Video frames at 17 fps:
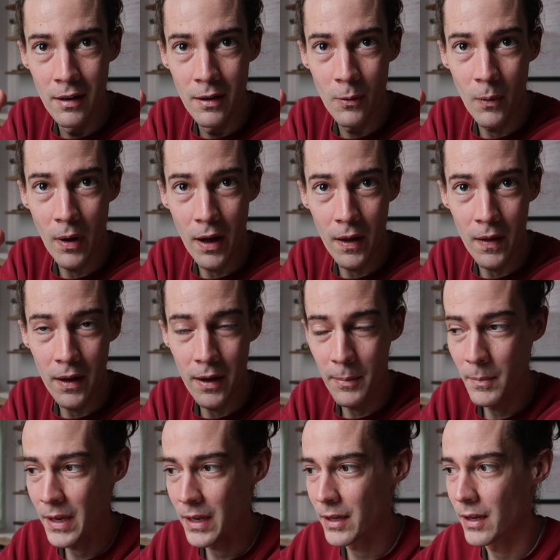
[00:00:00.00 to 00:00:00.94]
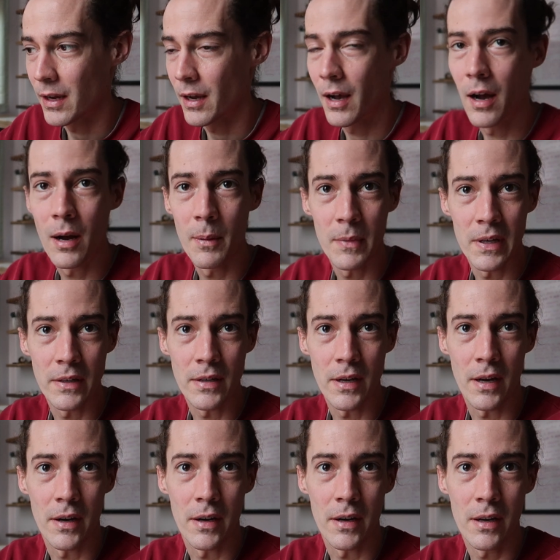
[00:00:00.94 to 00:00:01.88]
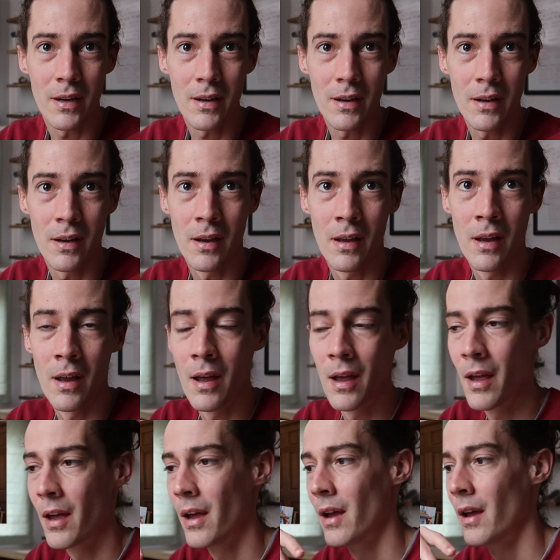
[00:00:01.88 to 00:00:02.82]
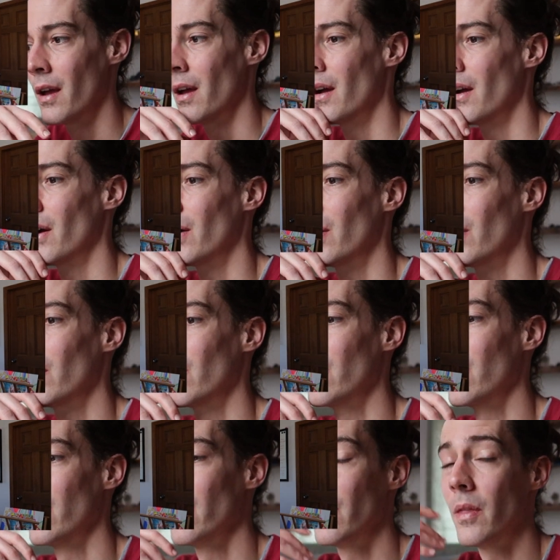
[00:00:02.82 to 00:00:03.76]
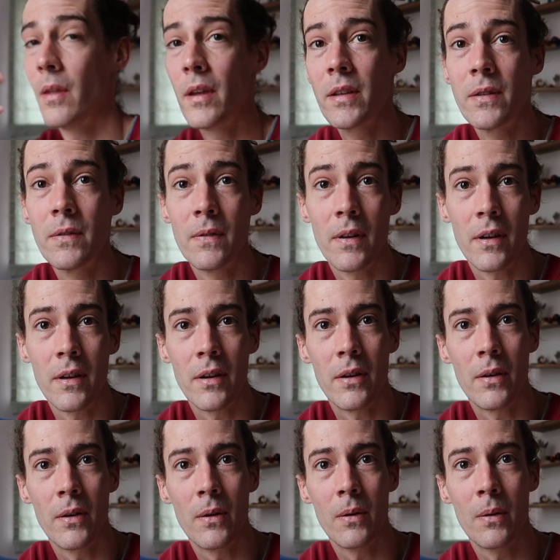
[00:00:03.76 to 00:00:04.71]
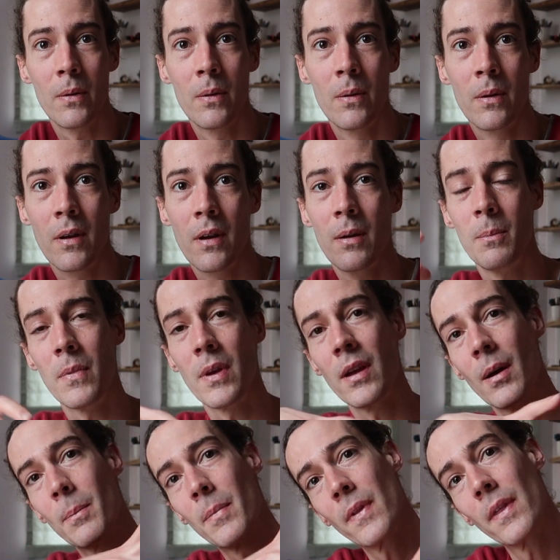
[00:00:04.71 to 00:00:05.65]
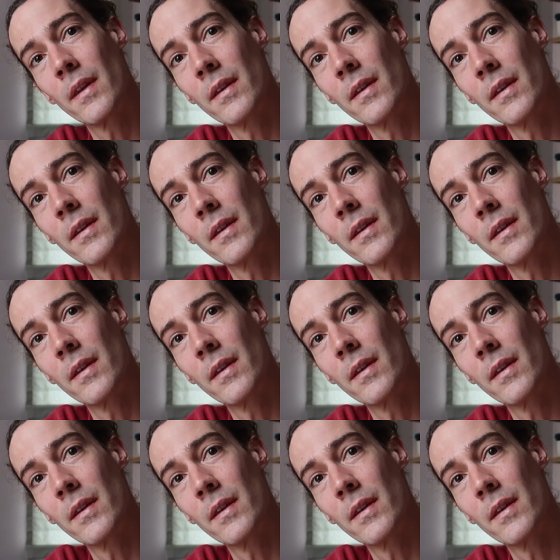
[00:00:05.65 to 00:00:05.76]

while I'm making commentary, or this video can be up in